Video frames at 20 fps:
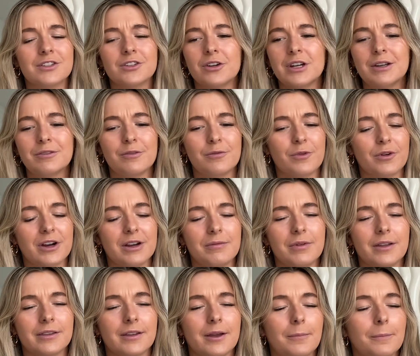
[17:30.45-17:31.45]
Don't even worry
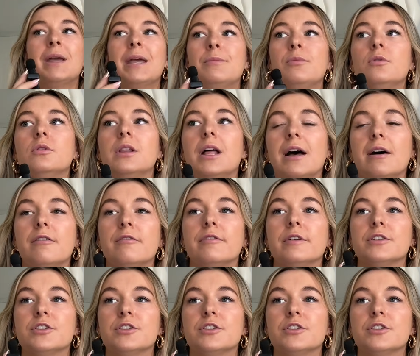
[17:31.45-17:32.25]
about them. People love